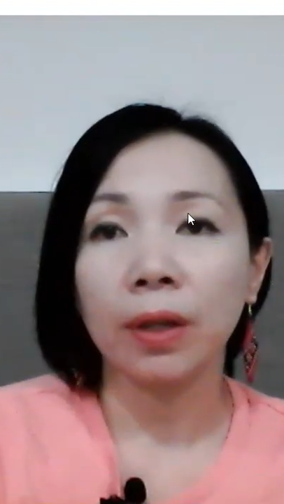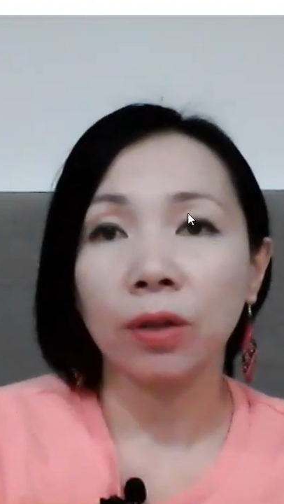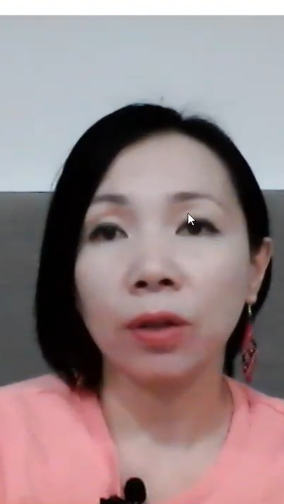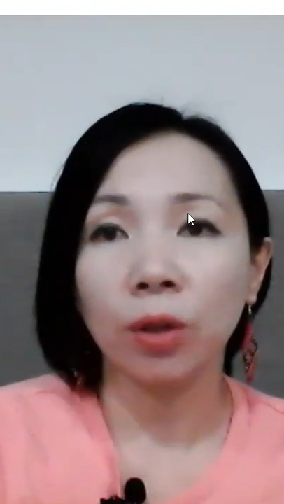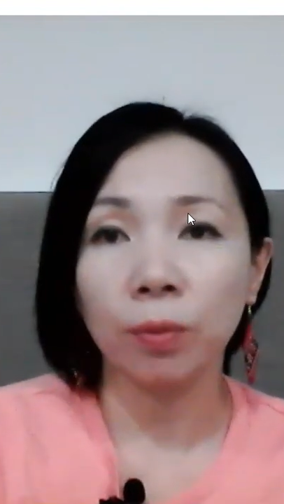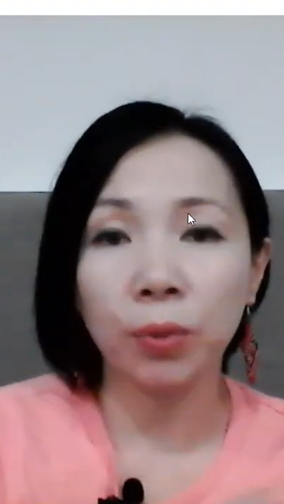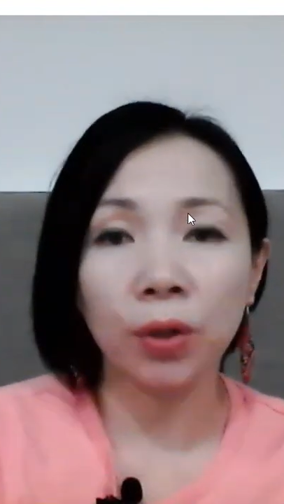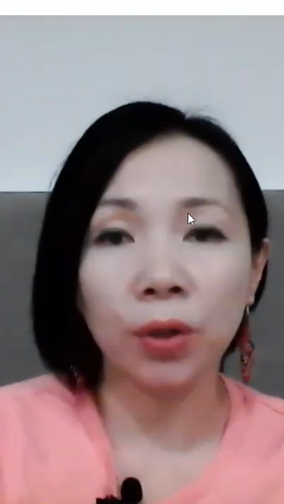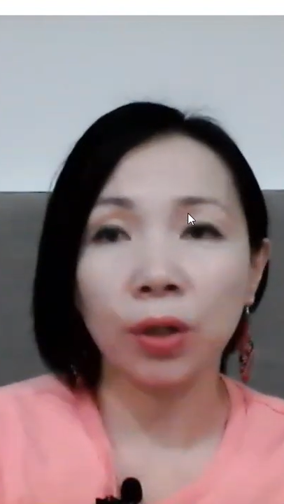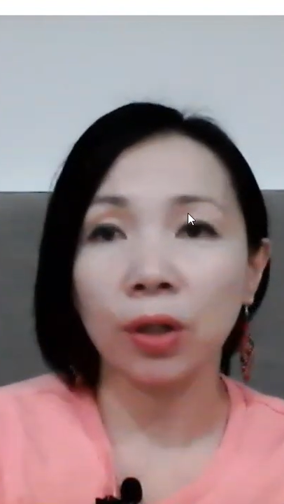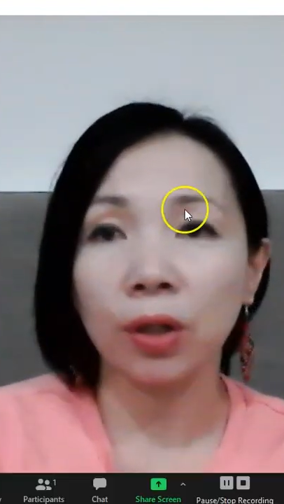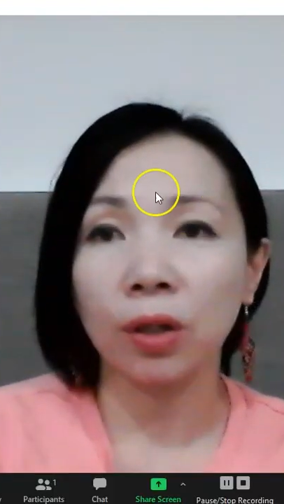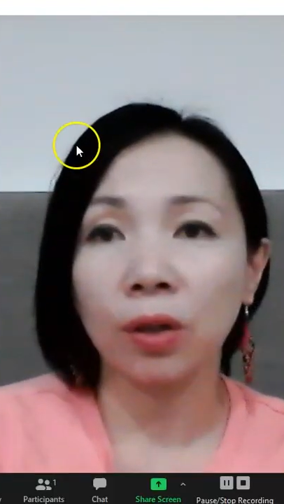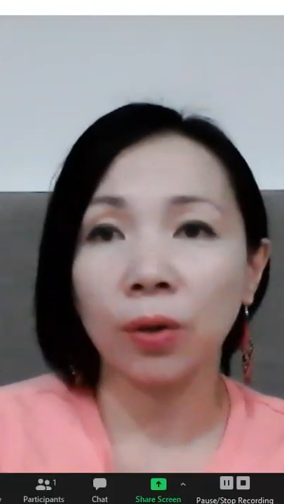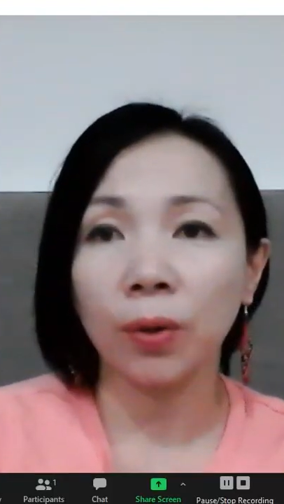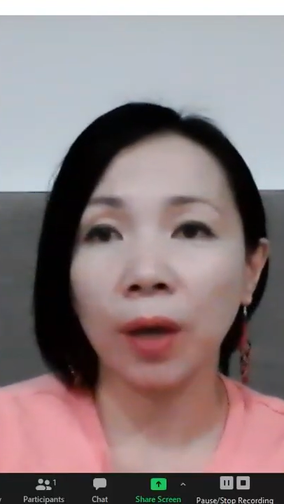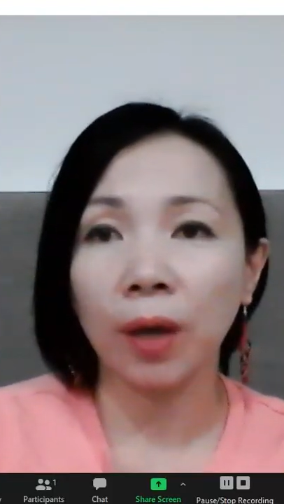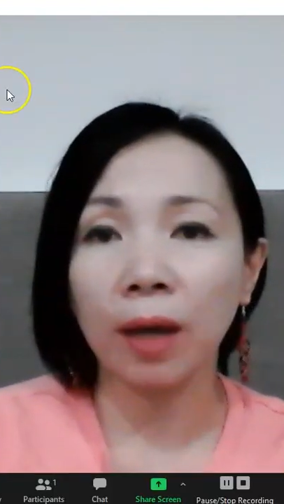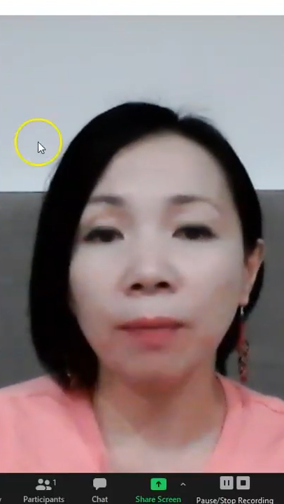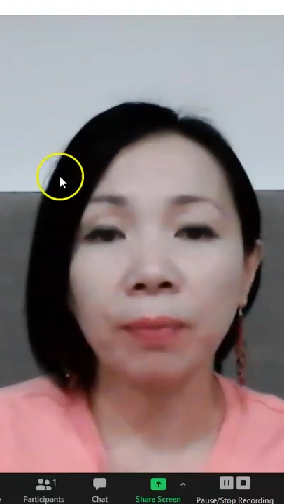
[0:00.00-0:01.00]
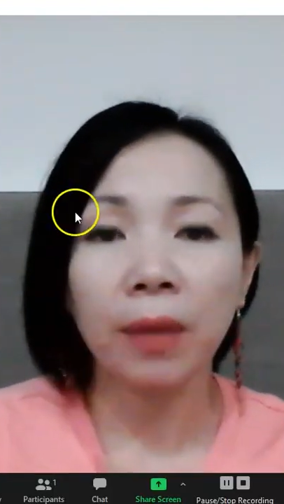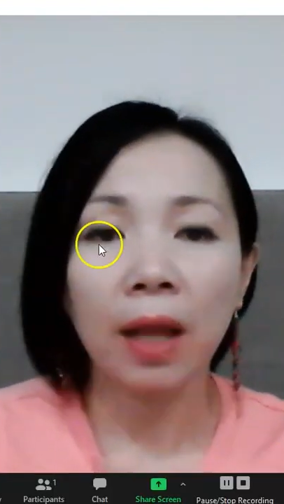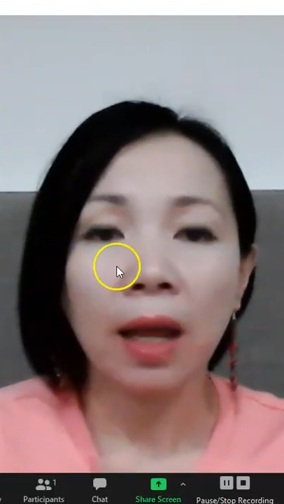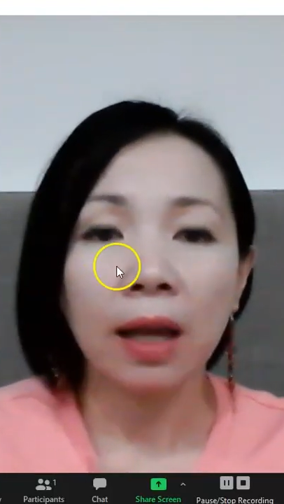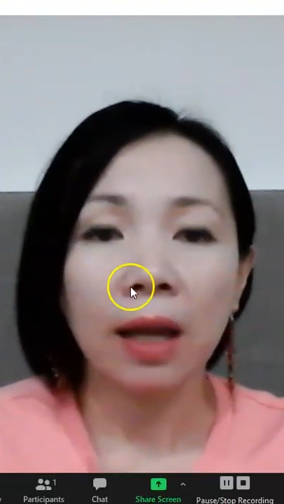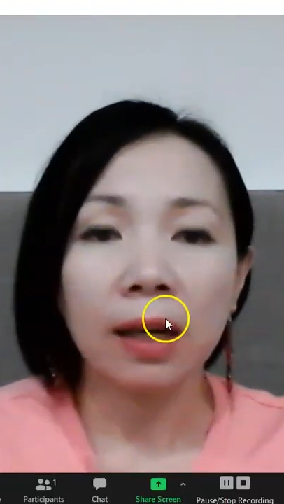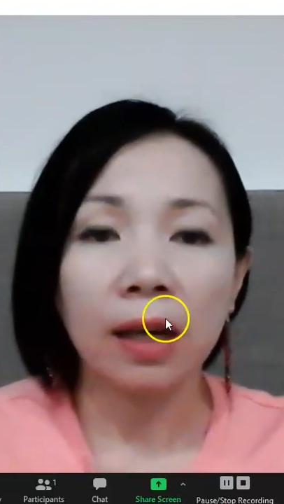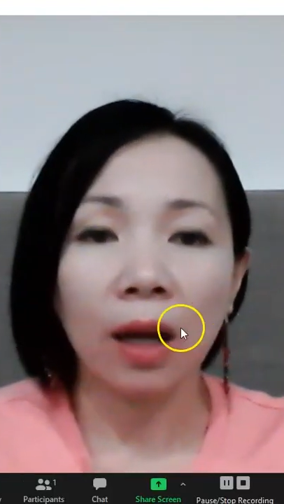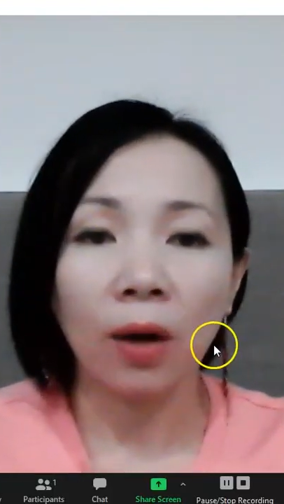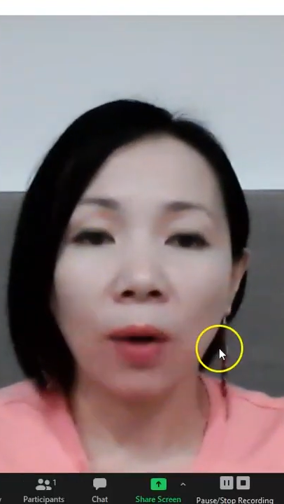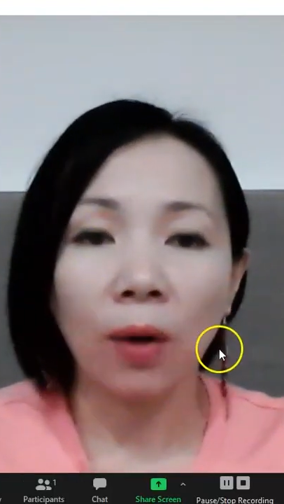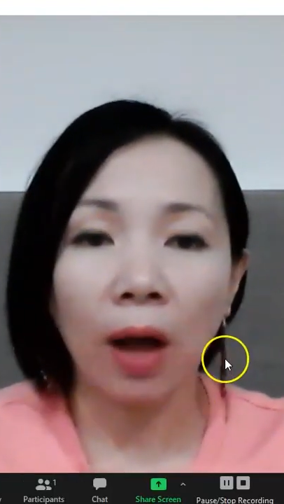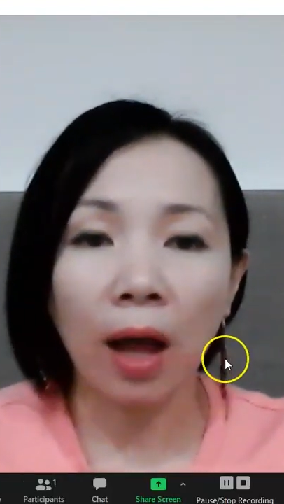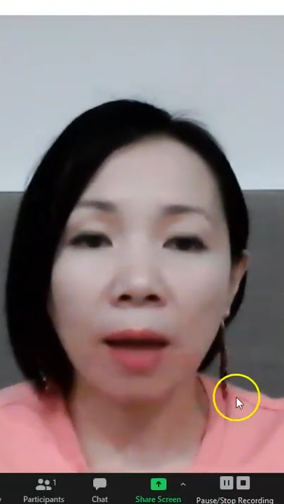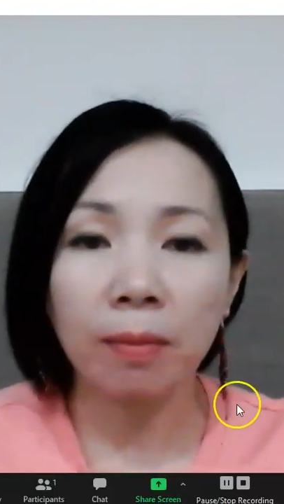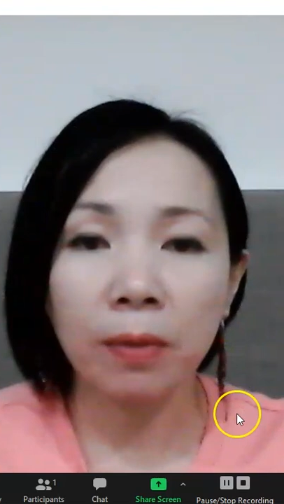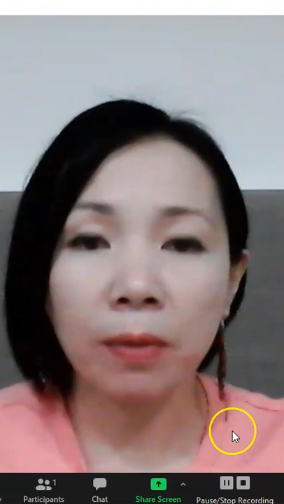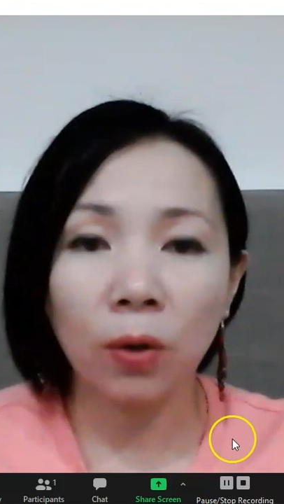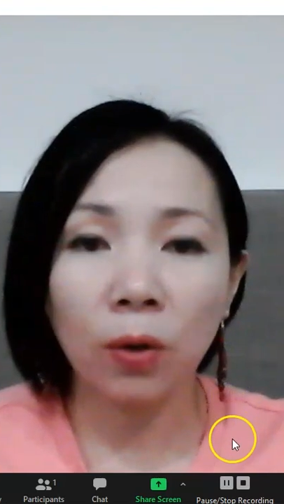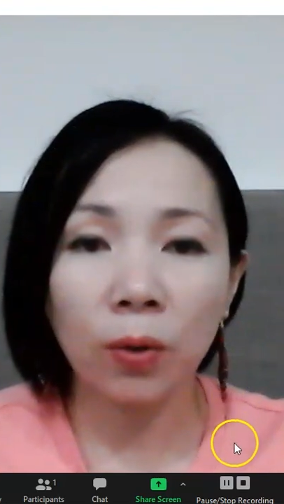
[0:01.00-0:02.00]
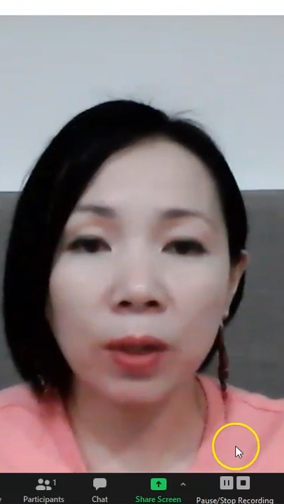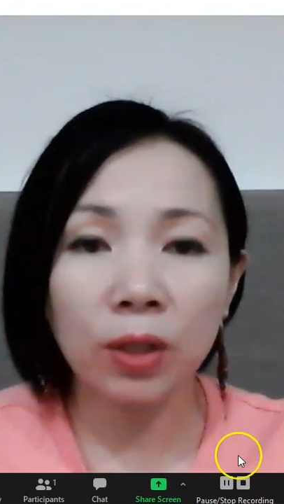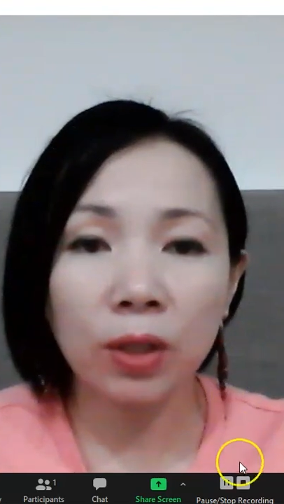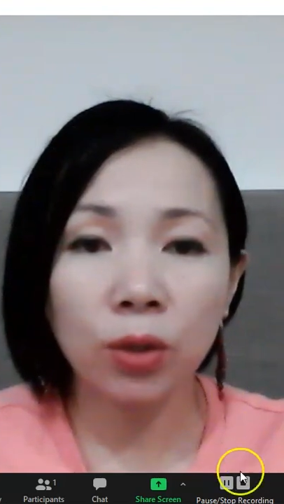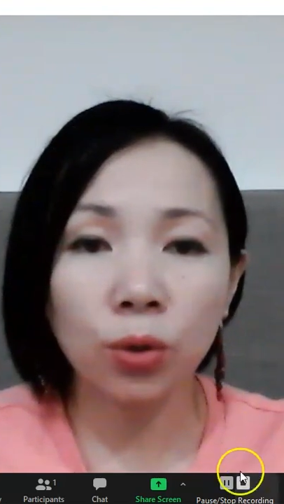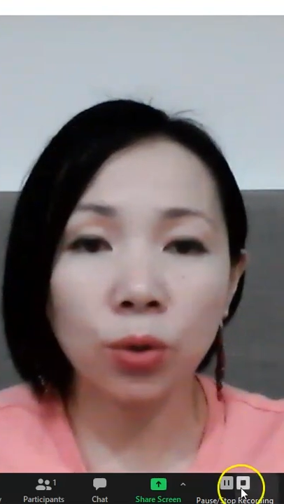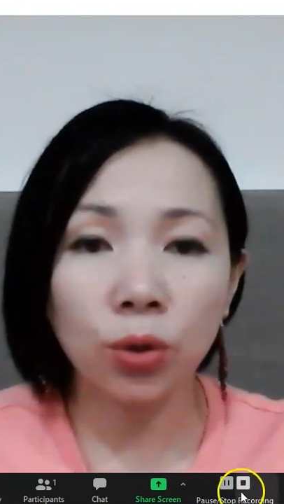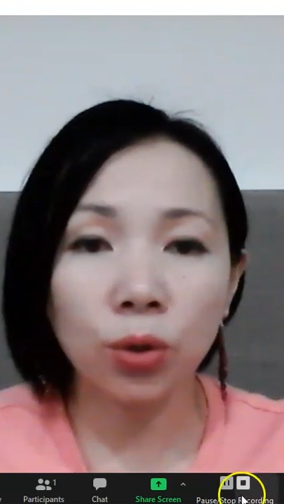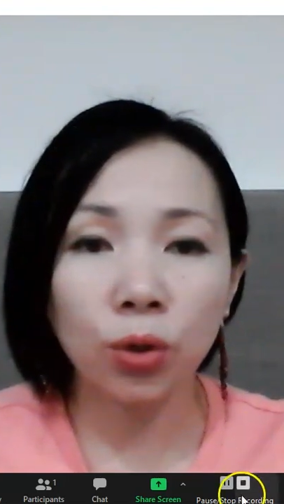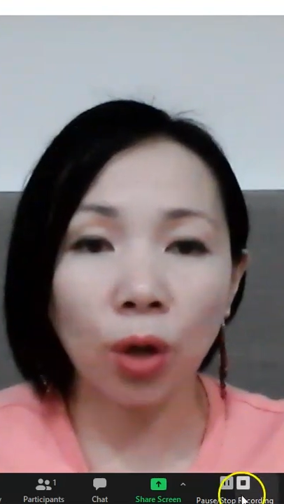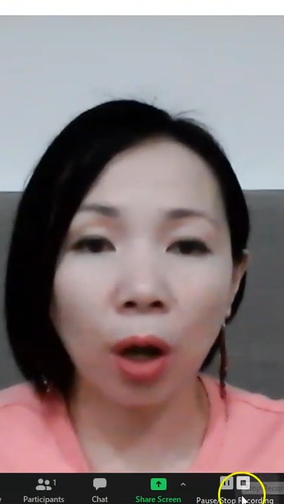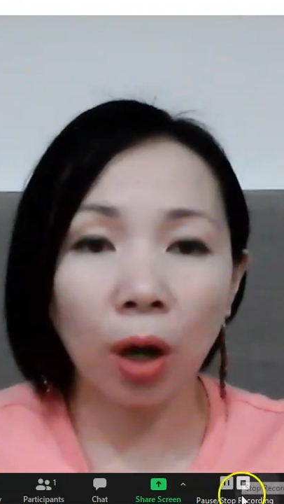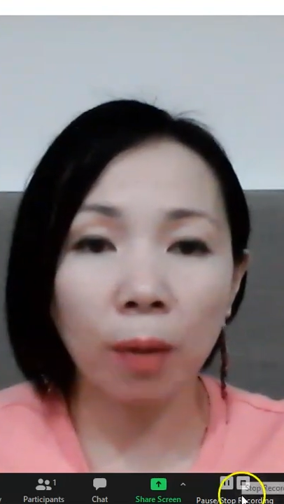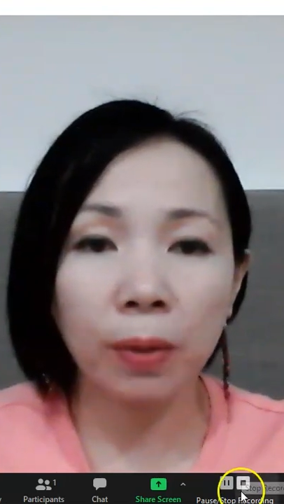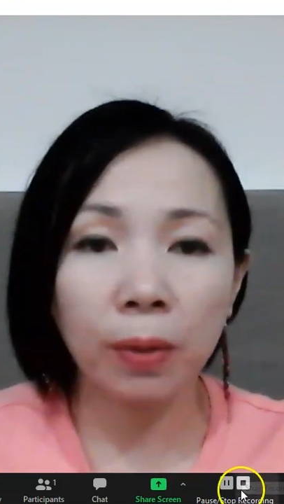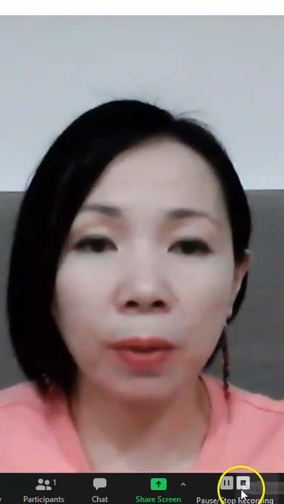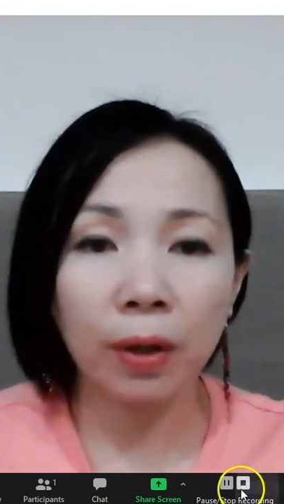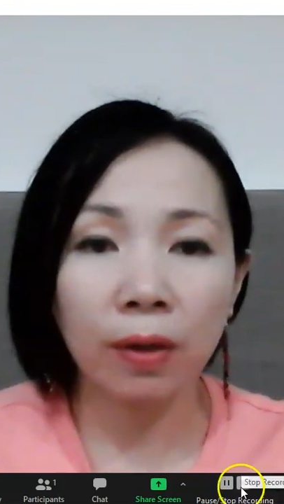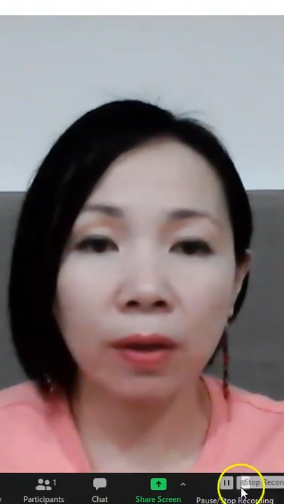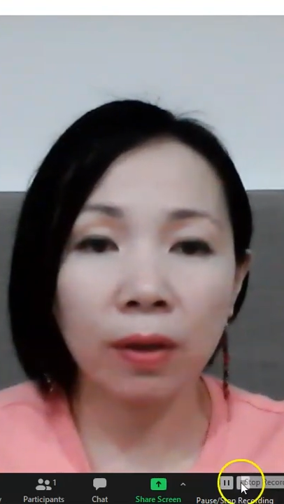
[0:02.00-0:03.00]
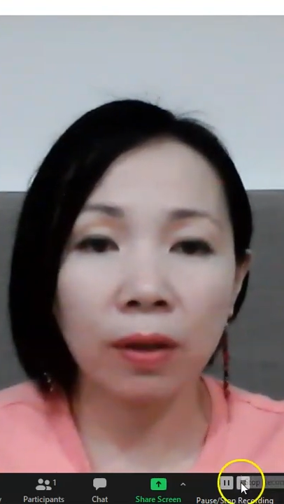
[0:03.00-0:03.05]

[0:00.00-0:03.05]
computer. Okay, now I'm going to stop